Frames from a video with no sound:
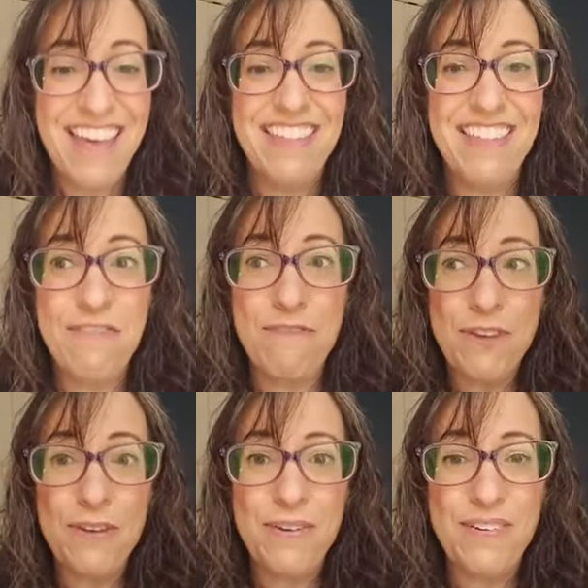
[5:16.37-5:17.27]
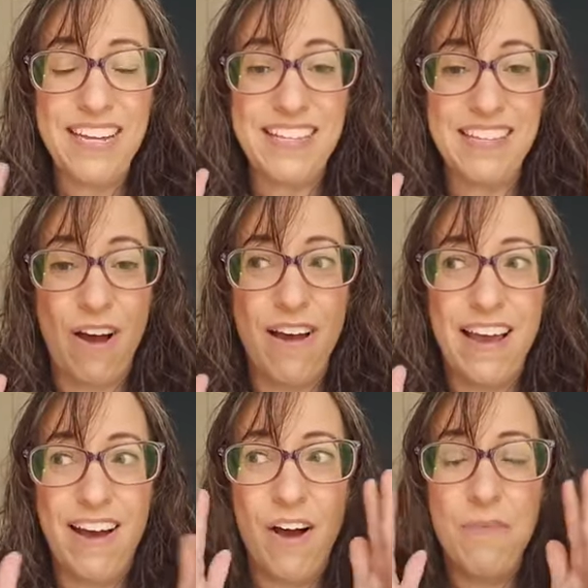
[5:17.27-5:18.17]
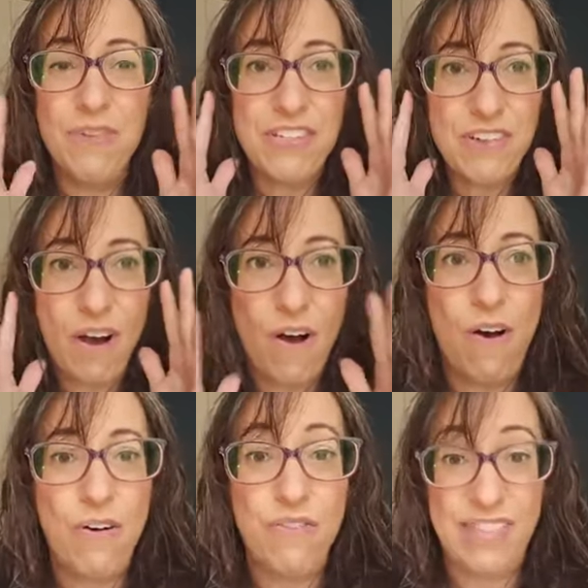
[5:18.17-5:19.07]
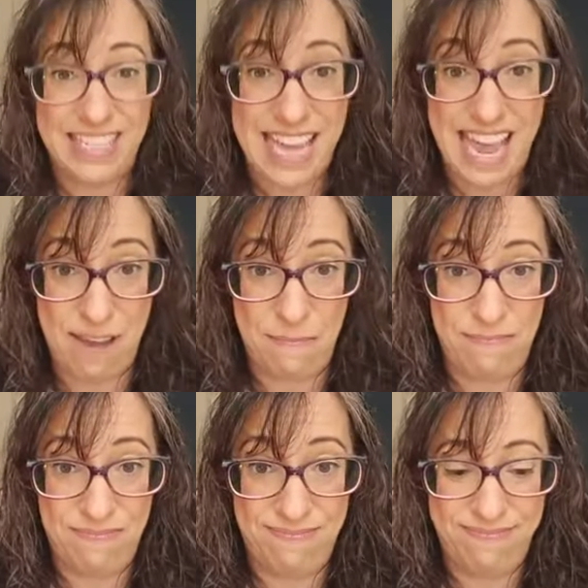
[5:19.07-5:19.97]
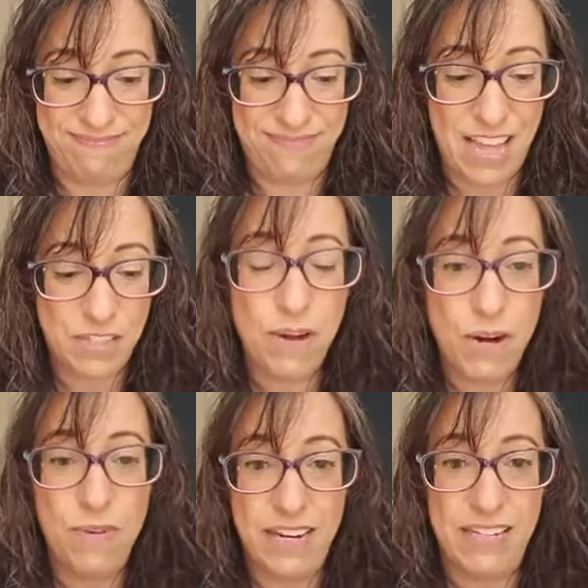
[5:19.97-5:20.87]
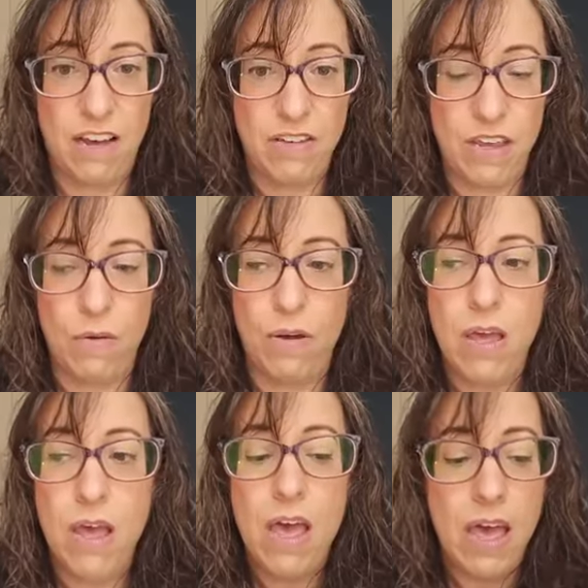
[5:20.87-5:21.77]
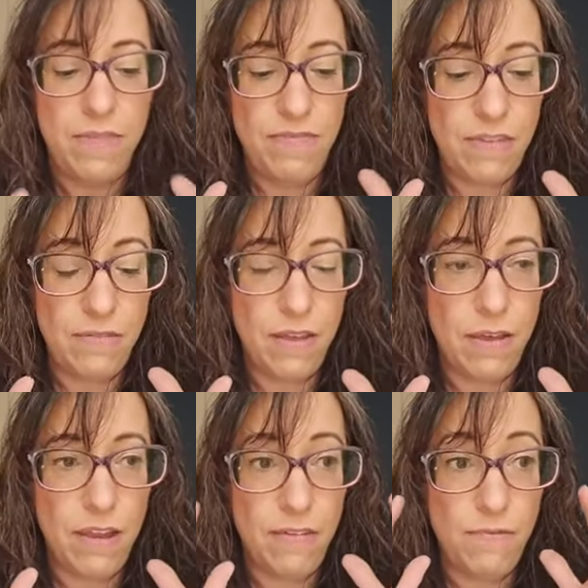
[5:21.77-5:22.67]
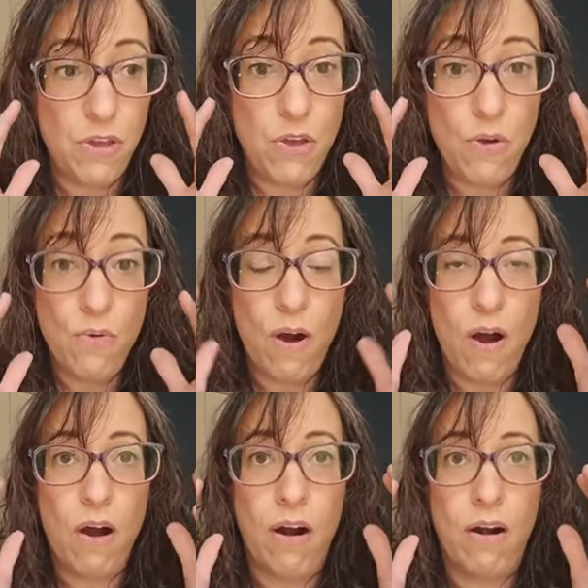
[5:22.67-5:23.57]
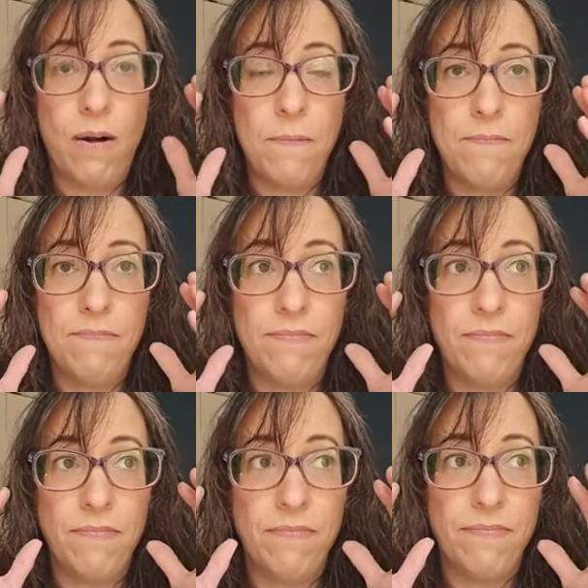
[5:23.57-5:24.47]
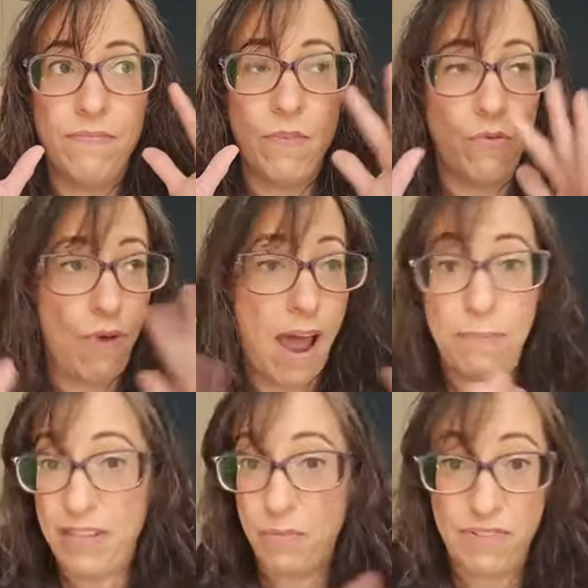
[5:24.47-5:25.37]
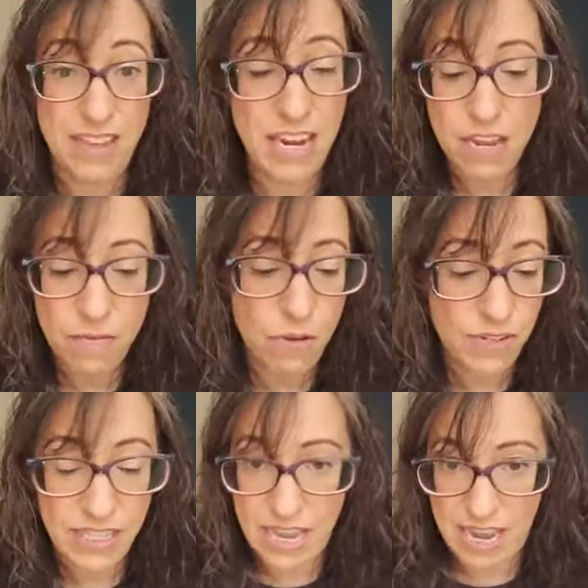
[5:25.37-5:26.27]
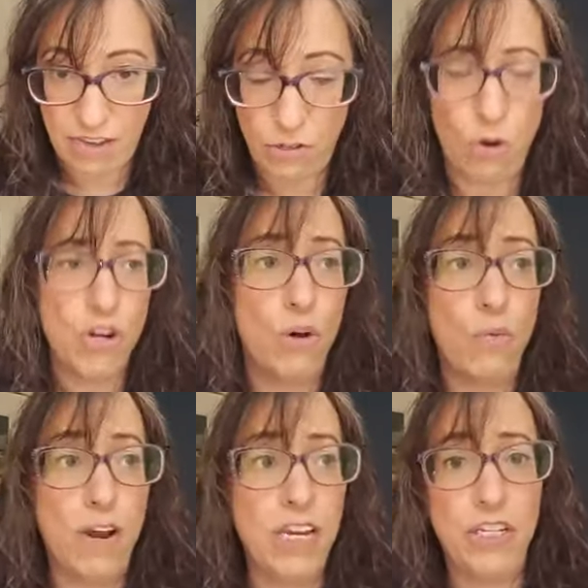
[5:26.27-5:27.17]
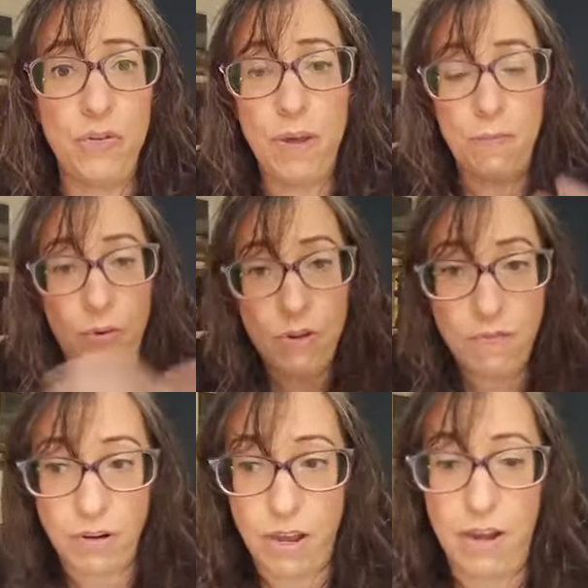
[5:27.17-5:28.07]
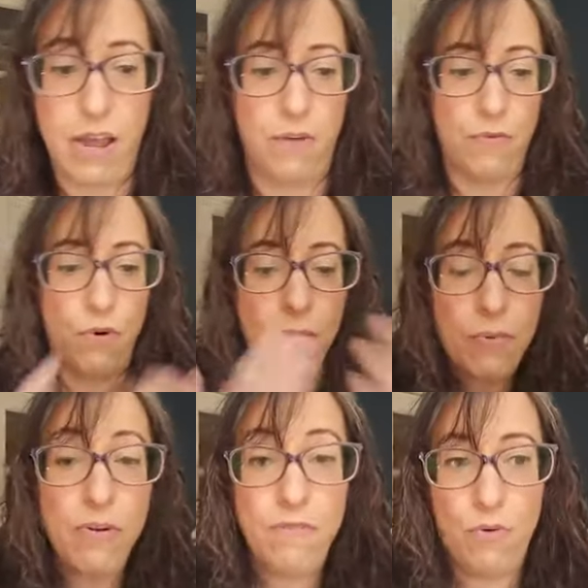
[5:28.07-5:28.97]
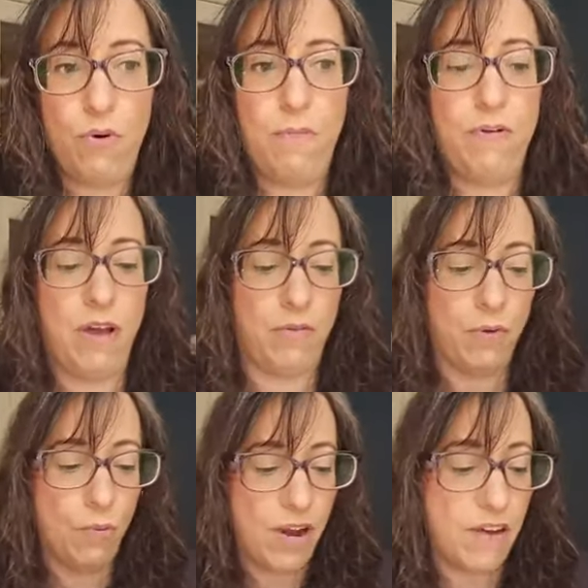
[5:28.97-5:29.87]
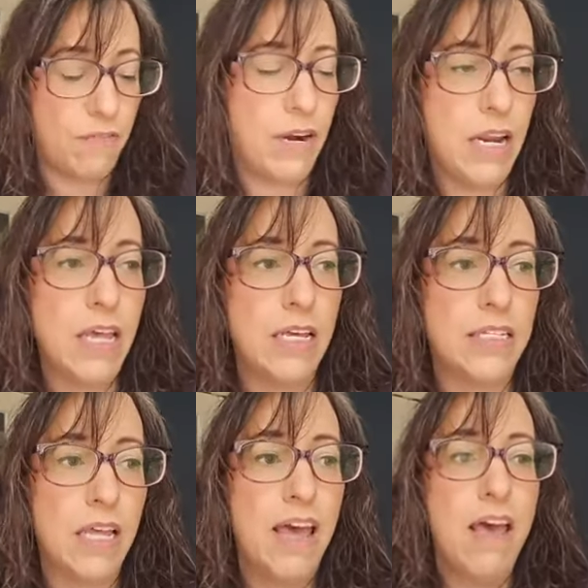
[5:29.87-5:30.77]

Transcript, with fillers: the food is almost all the same. That's what I want to tell you. That, that if you are grappling with any of those things, or you're wanting to improve your gut health or improve your hormone health or whatever it is,